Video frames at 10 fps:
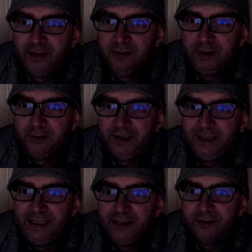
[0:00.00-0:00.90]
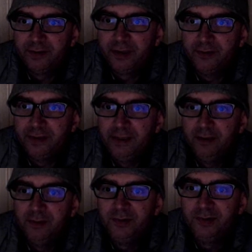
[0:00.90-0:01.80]
We obviously need a 5 in the
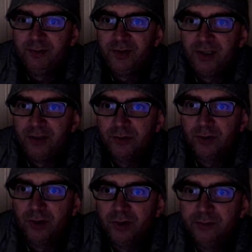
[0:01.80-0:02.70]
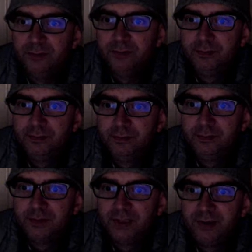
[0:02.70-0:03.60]
central column,
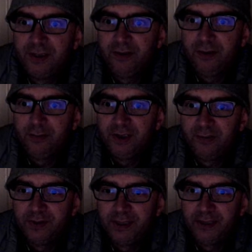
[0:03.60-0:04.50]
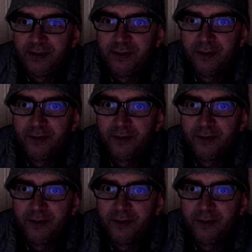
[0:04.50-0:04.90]
so it's the only place where they can go.